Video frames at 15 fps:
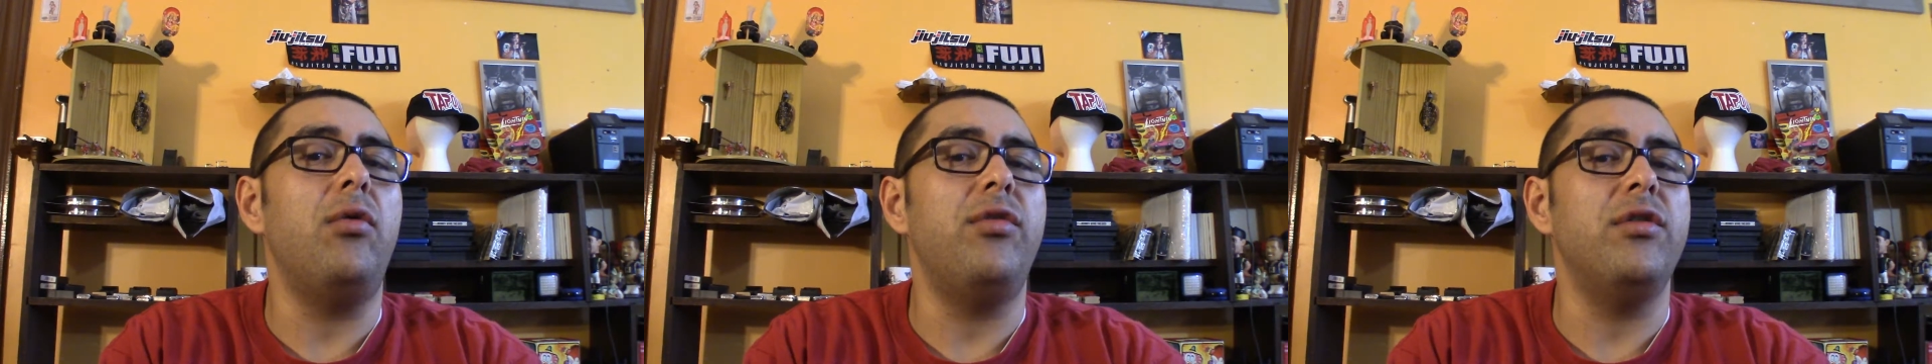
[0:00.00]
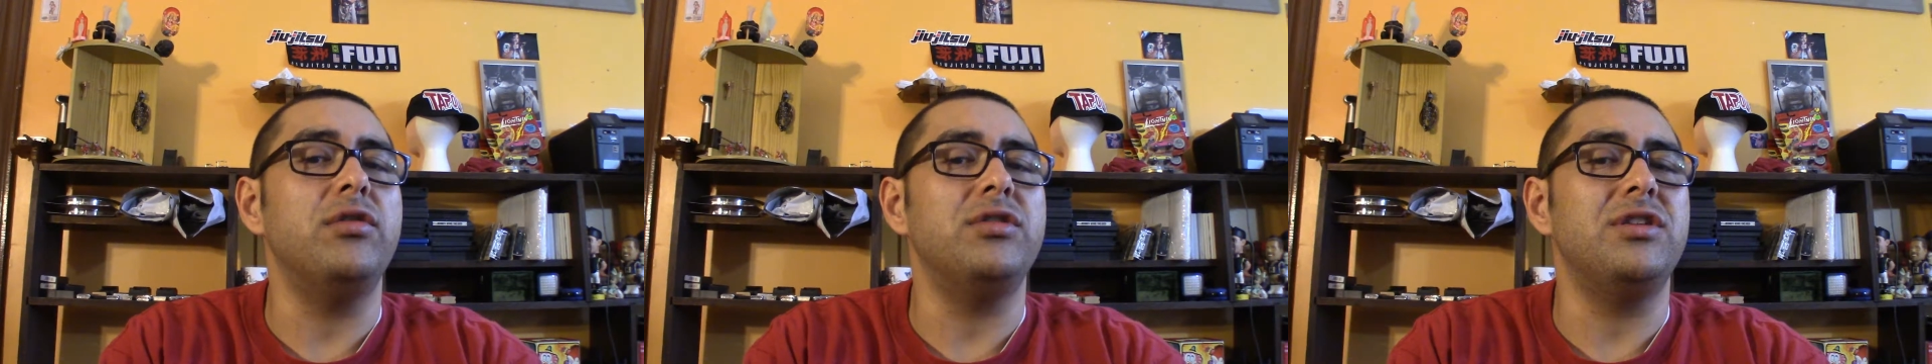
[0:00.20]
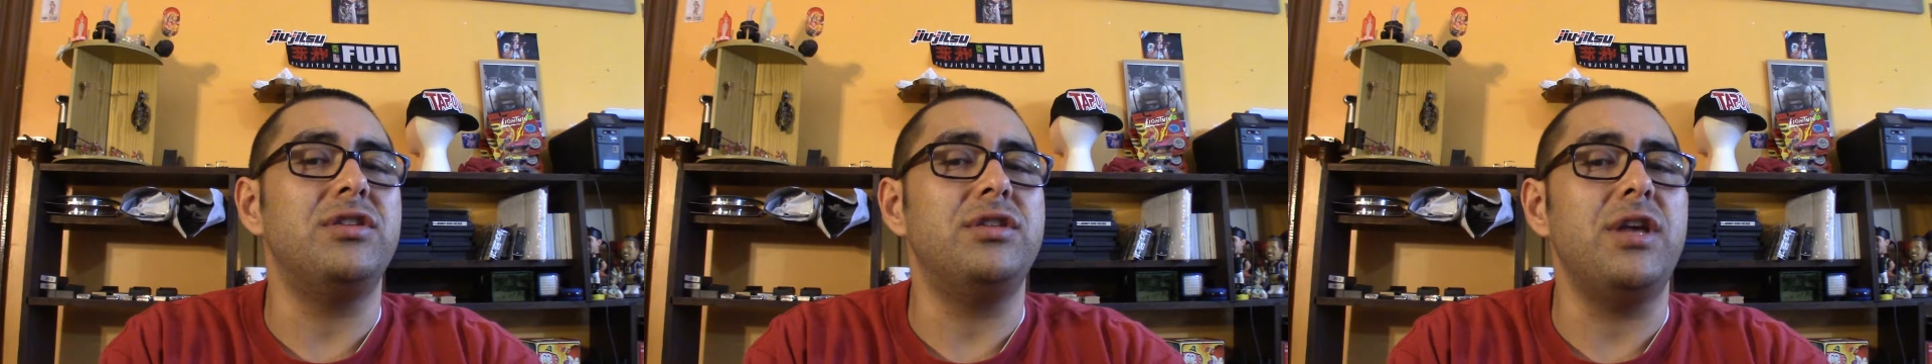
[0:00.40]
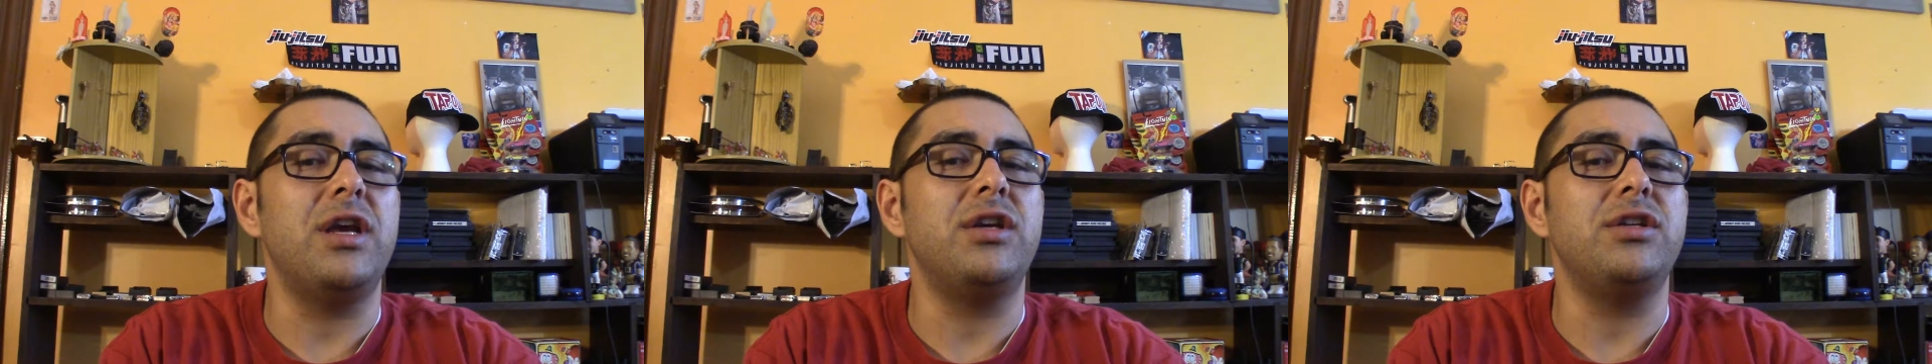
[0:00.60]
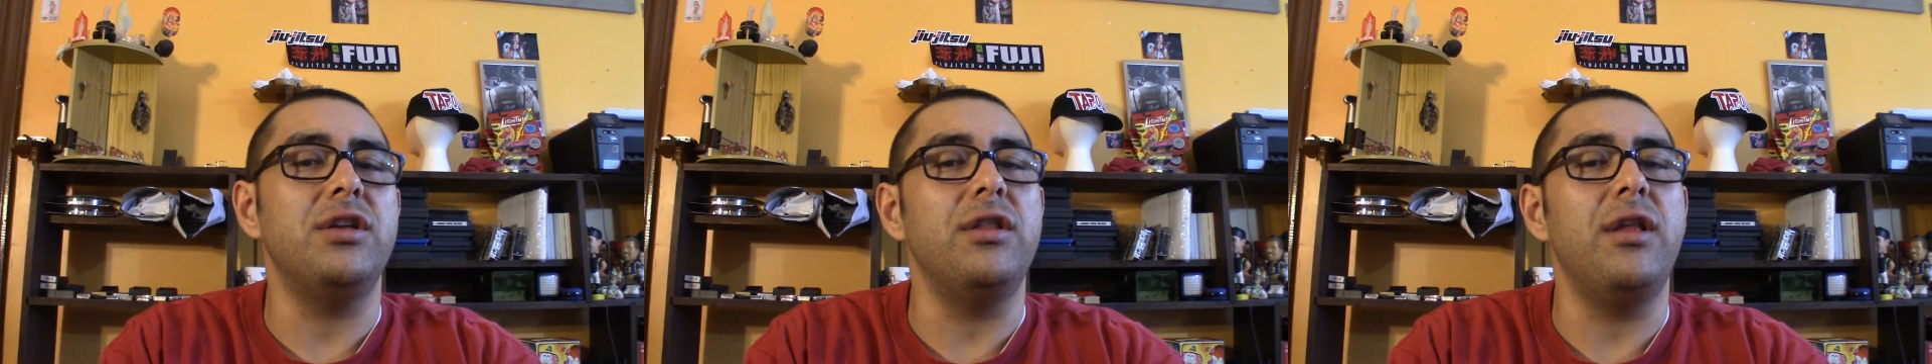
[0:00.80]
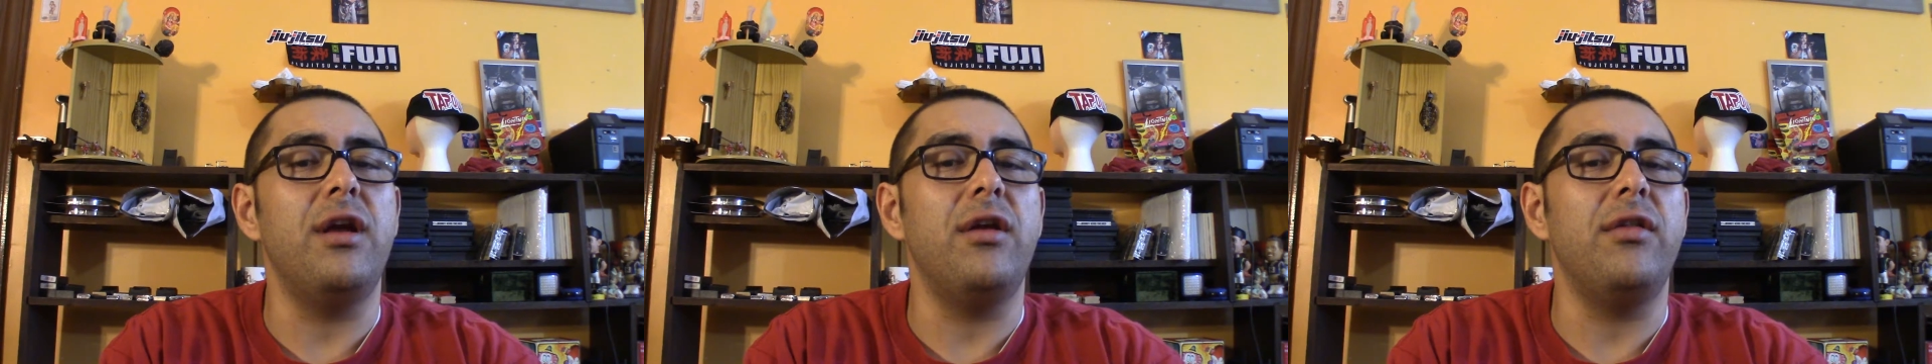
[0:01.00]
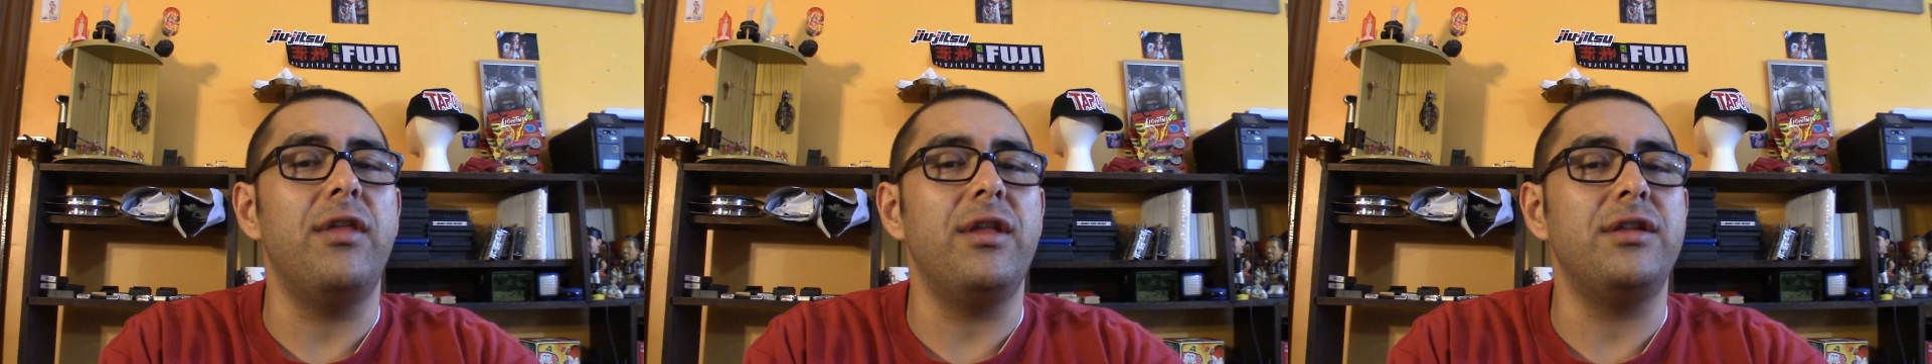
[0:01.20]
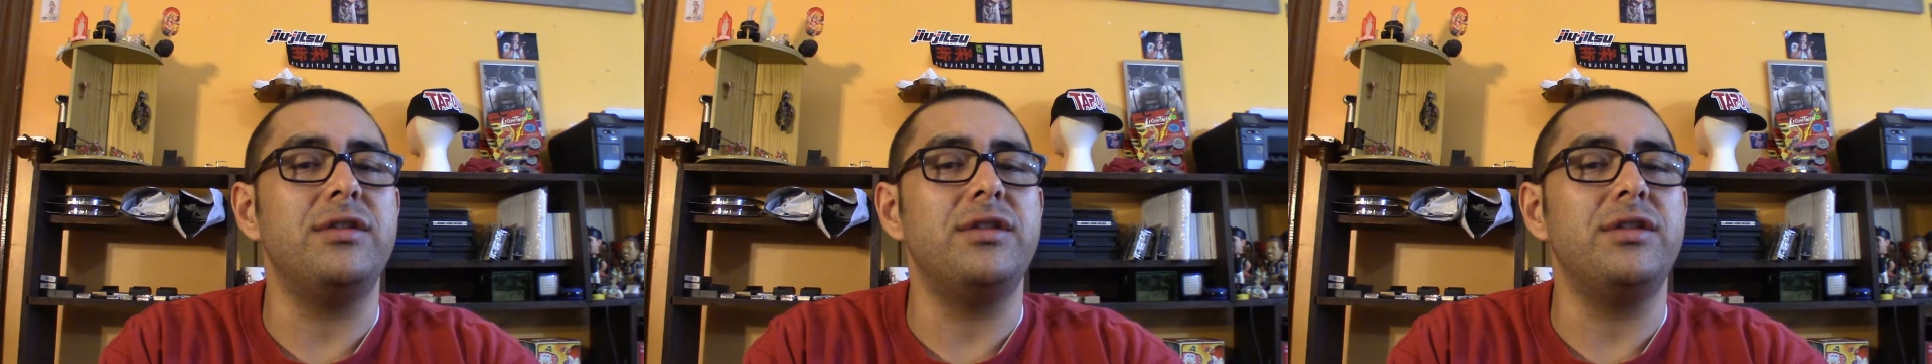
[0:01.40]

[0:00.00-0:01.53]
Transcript: there's a section there that